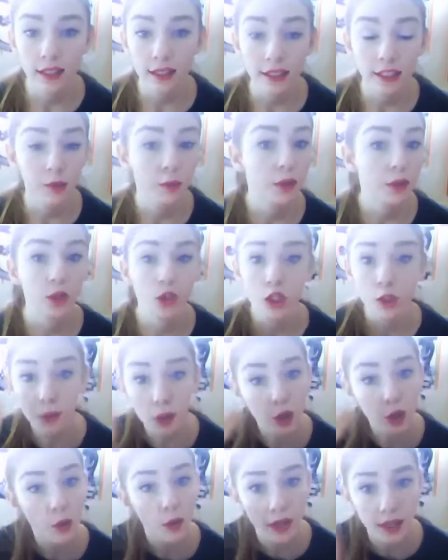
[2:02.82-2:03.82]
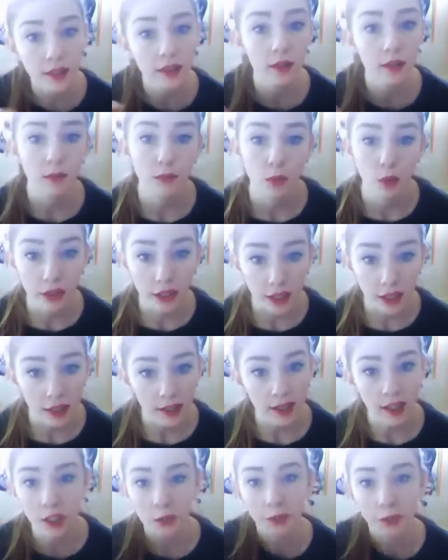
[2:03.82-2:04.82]
and it'll be super quick in the morning. And
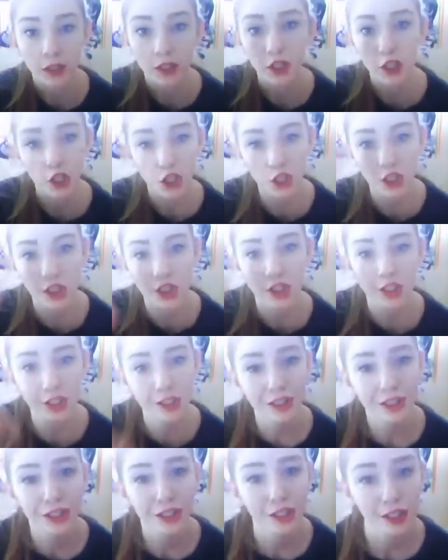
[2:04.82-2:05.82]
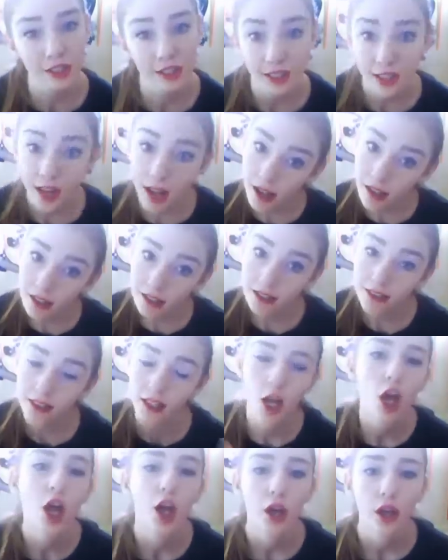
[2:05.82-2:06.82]
I could just be like, done.
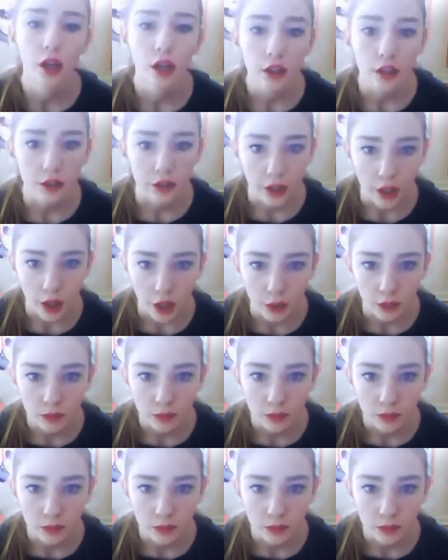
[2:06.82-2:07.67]
No,